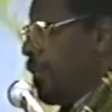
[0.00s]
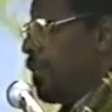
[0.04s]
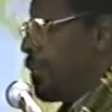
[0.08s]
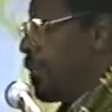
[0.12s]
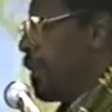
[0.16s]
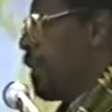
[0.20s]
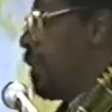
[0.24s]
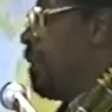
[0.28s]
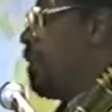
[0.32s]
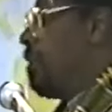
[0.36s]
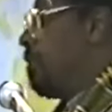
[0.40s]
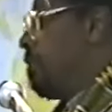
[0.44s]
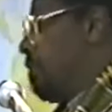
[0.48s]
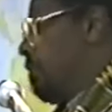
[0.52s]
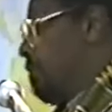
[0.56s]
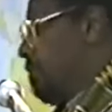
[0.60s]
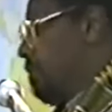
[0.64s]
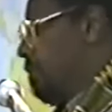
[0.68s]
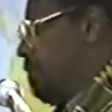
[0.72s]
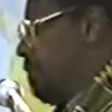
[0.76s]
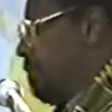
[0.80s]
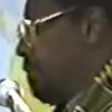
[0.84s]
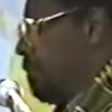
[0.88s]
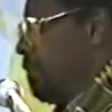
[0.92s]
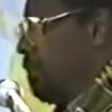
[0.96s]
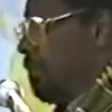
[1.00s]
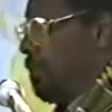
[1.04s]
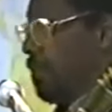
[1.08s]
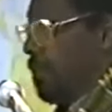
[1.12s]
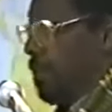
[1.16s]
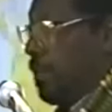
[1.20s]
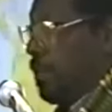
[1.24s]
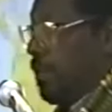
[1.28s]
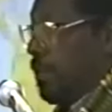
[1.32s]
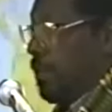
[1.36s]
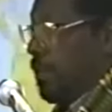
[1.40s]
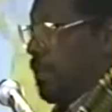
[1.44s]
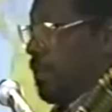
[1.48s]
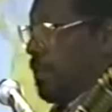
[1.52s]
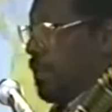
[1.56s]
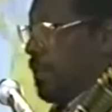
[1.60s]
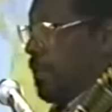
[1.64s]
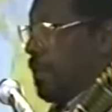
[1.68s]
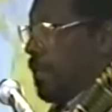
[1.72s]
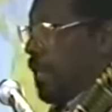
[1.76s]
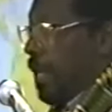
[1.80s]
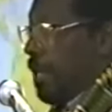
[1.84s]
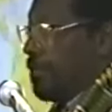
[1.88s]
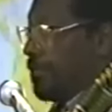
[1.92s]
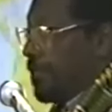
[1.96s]
years ago,
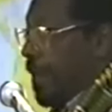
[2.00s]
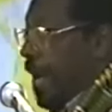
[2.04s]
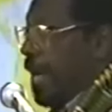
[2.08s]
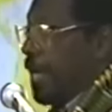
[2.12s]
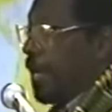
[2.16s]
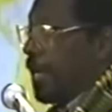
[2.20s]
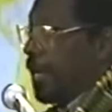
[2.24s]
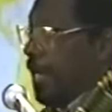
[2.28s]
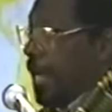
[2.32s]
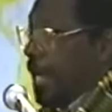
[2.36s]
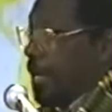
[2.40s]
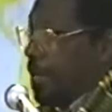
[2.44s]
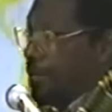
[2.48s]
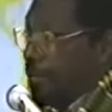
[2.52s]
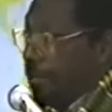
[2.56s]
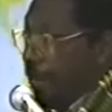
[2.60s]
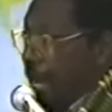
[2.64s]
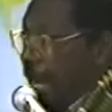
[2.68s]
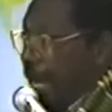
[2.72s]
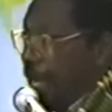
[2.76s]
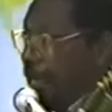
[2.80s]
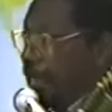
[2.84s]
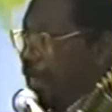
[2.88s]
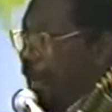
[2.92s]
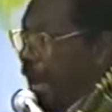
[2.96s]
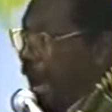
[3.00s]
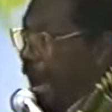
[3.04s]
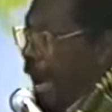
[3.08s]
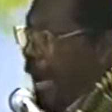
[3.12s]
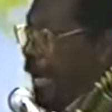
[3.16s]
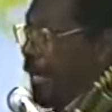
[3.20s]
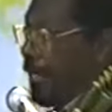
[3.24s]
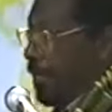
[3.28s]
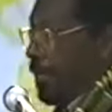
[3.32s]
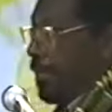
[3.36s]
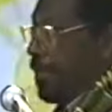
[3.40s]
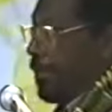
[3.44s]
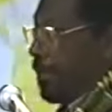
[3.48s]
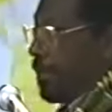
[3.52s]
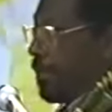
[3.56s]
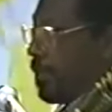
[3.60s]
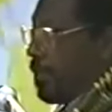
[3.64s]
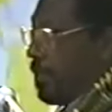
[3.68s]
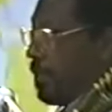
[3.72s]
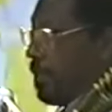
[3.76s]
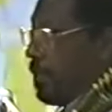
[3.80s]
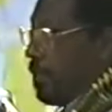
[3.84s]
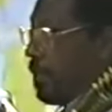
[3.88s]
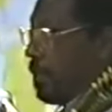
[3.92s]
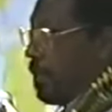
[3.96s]
and finally getting blacks hired
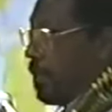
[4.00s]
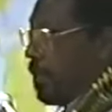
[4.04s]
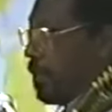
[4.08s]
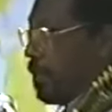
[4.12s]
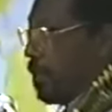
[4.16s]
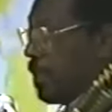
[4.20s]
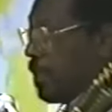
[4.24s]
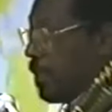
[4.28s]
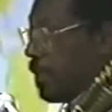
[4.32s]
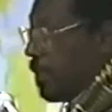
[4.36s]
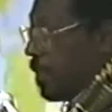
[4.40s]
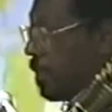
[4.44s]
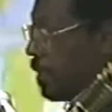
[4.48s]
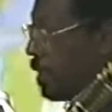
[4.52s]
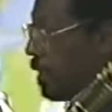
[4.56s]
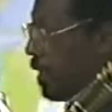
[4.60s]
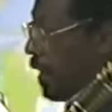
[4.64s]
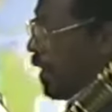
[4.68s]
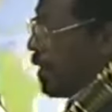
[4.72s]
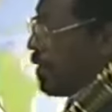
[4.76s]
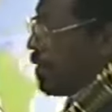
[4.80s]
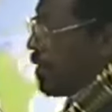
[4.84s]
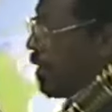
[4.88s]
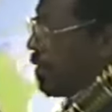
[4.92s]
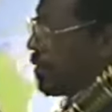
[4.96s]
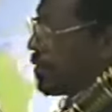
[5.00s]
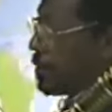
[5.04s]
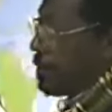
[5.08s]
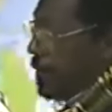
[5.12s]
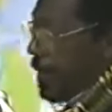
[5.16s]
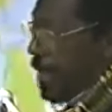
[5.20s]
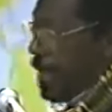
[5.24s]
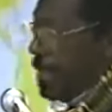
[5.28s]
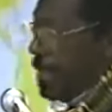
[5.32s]
in those